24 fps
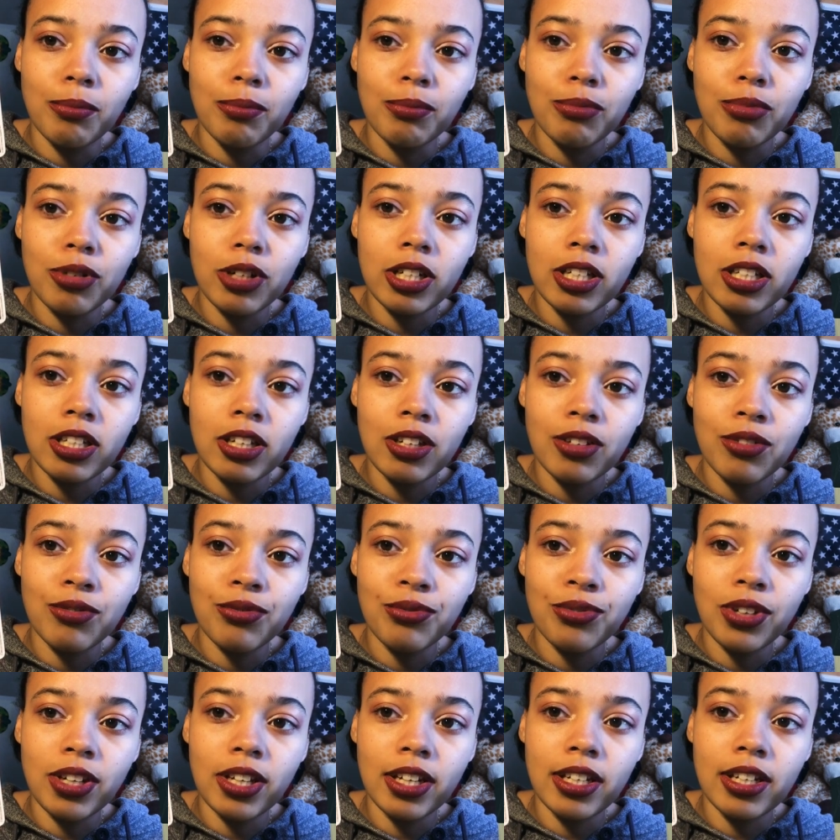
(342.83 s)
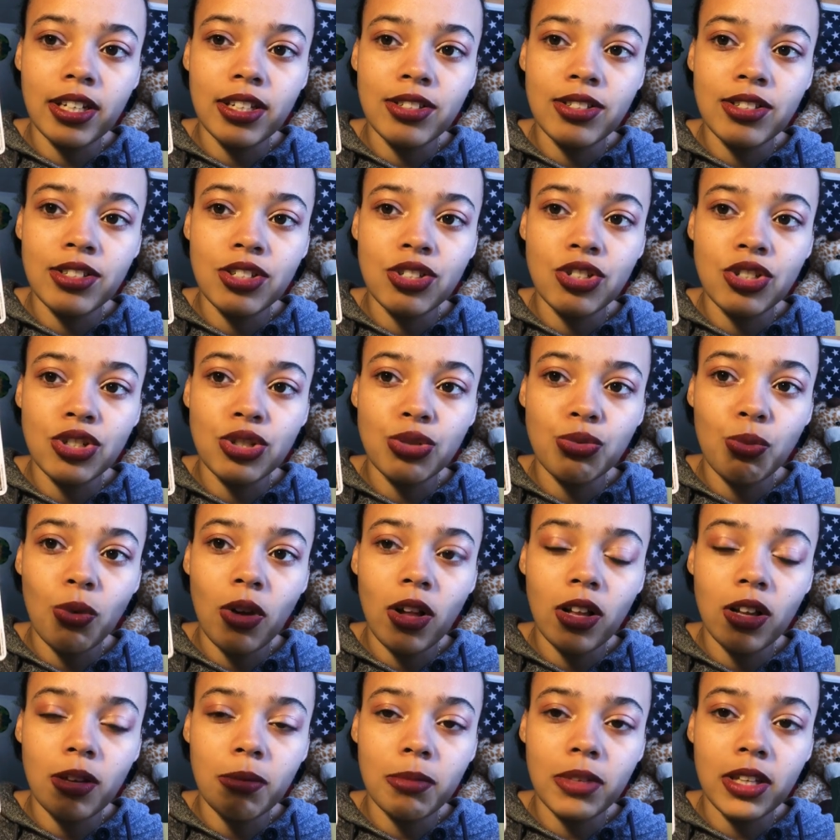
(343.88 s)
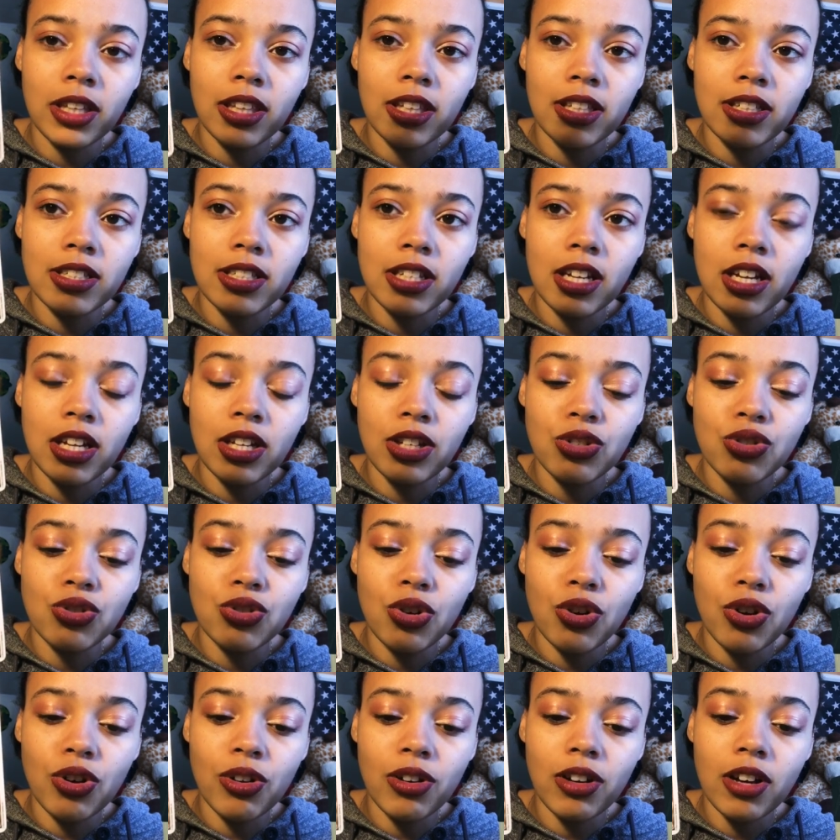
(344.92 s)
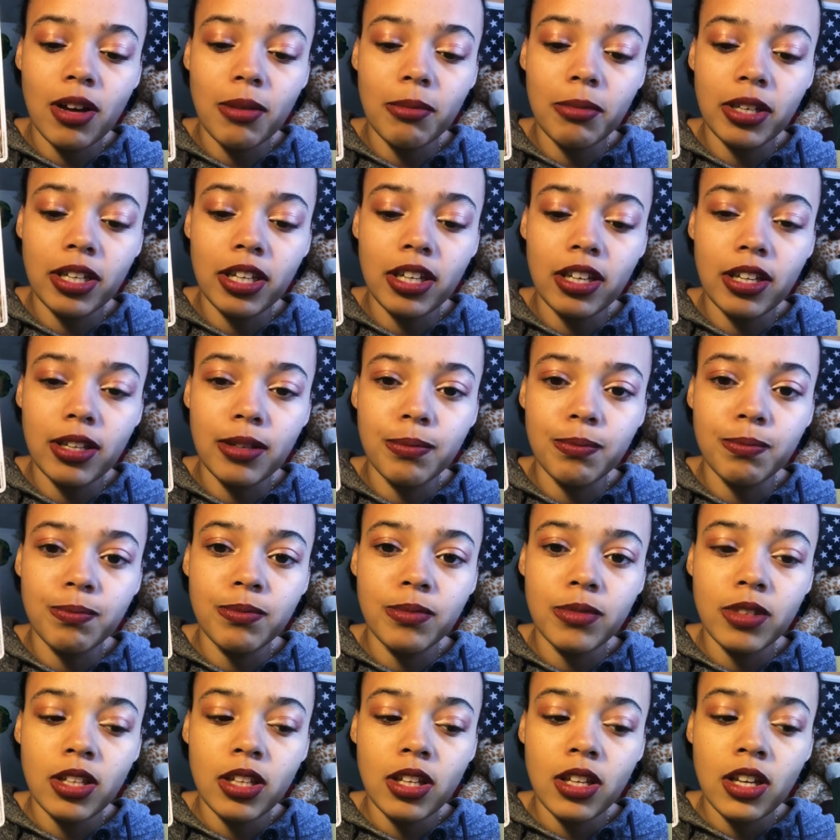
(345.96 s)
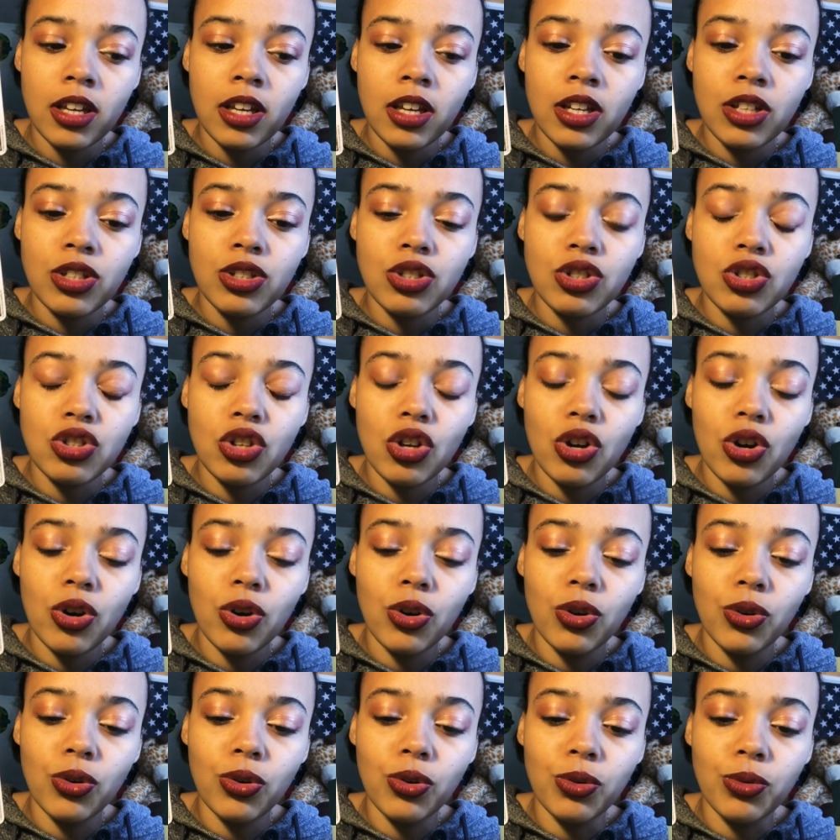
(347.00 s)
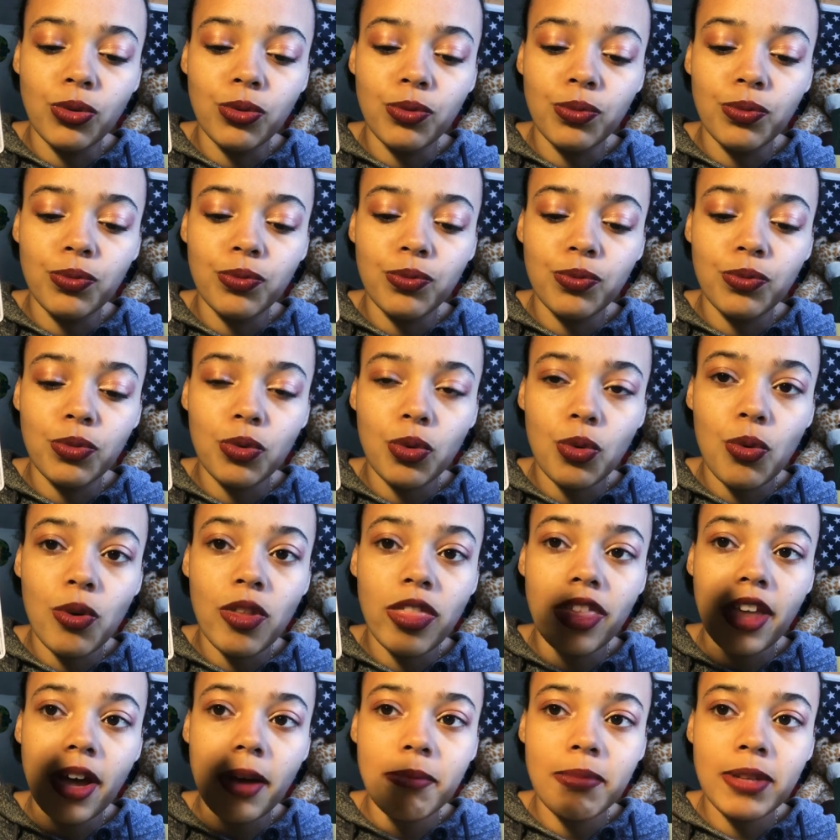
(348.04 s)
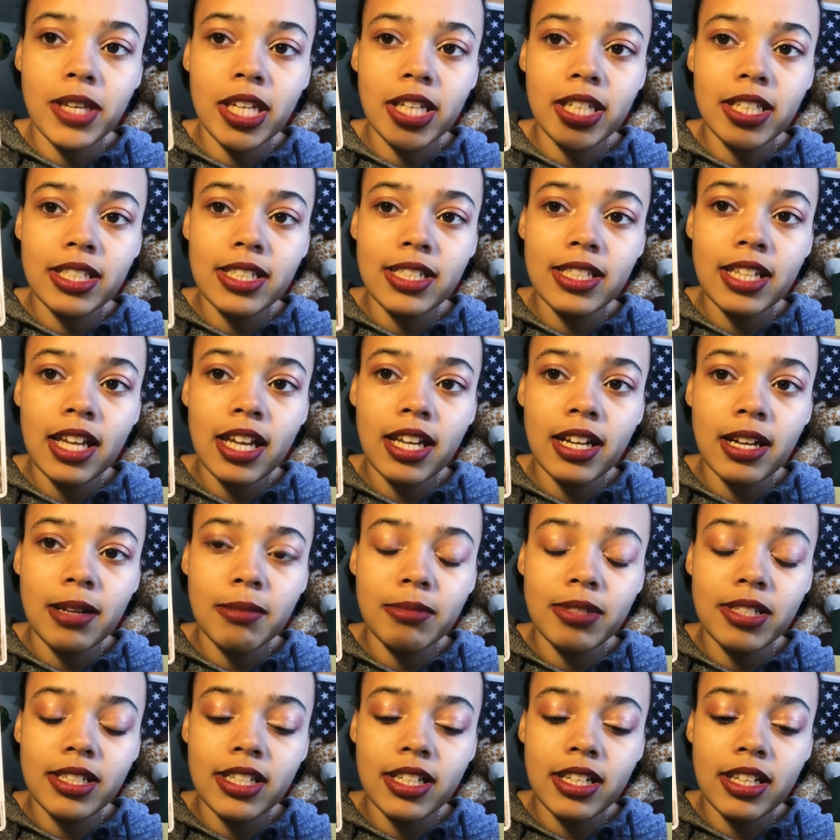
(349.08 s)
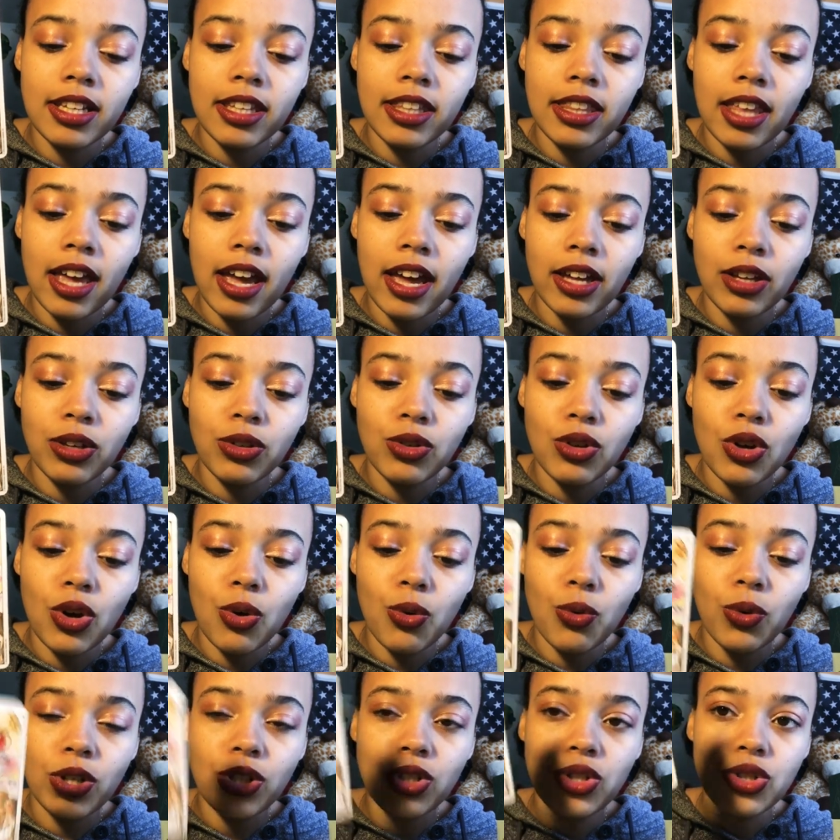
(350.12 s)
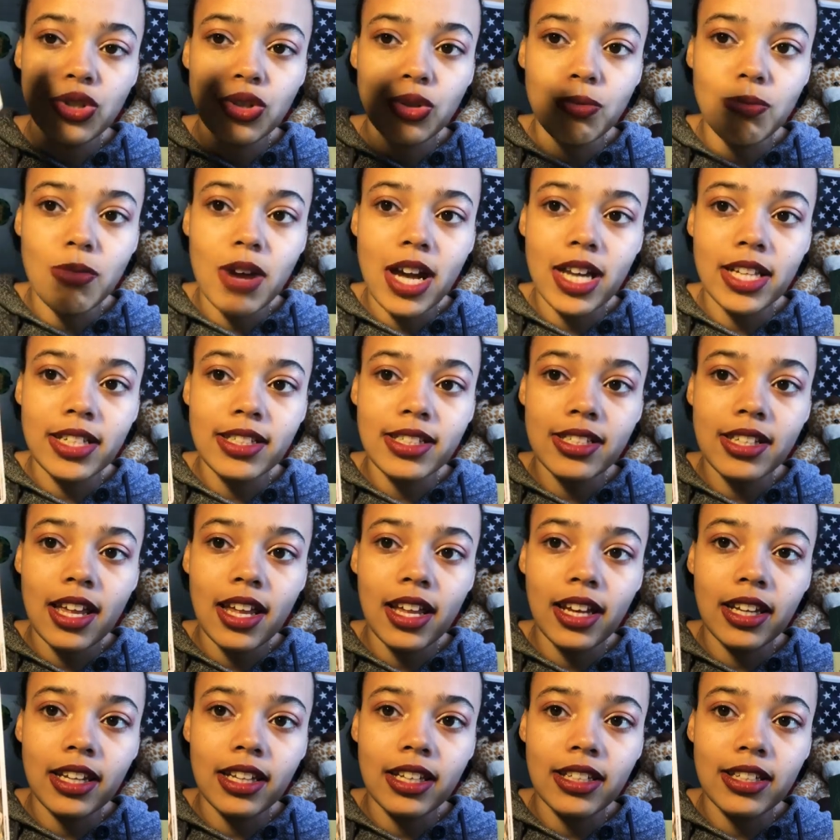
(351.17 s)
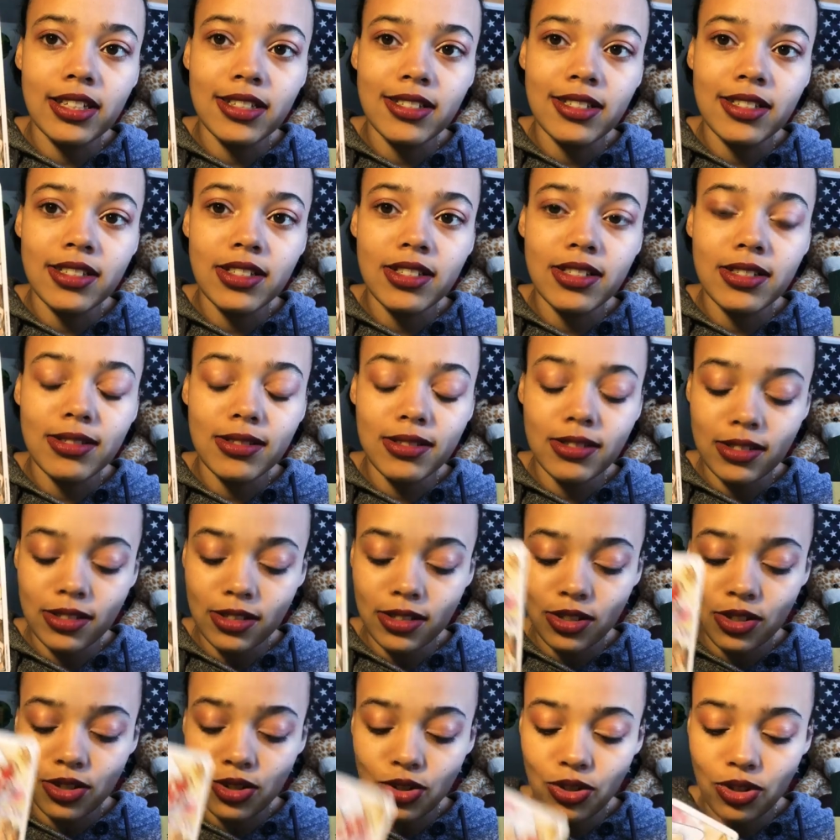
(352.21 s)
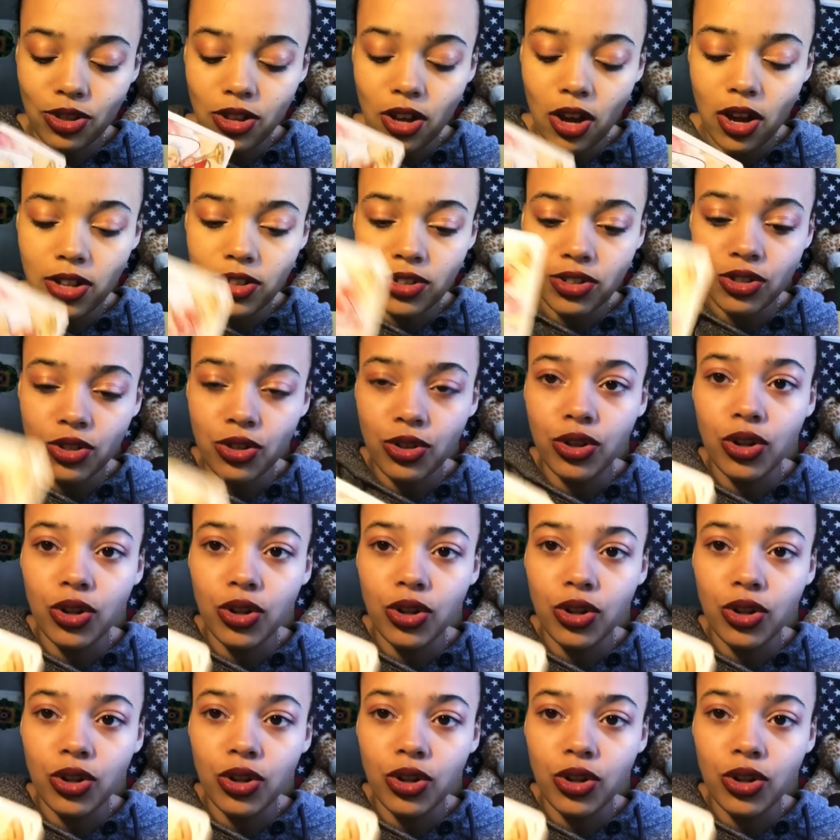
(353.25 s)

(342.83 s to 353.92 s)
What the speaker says: pretty unfazed, just welcoming this angel coming in. So with that being said, I'm seeing that, you know, once your mindset is, your thoughts are